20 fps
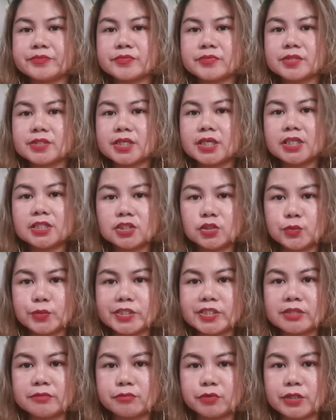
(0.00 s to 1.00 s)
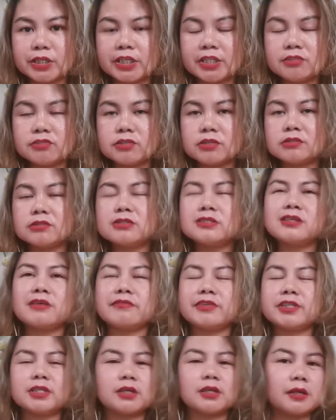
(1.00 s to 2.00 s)
Hinduism religion.
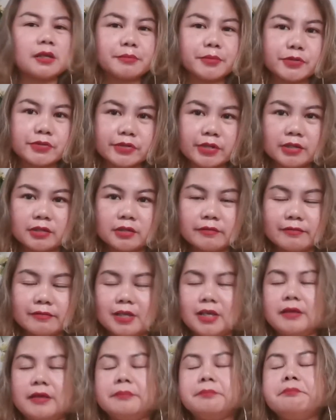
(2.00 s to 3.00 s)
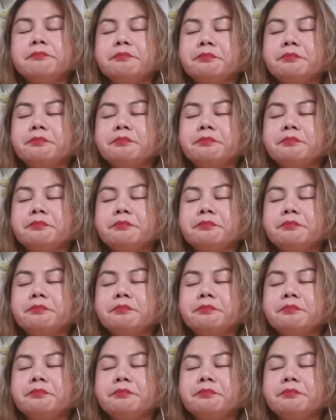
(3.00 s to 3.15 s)
79% of them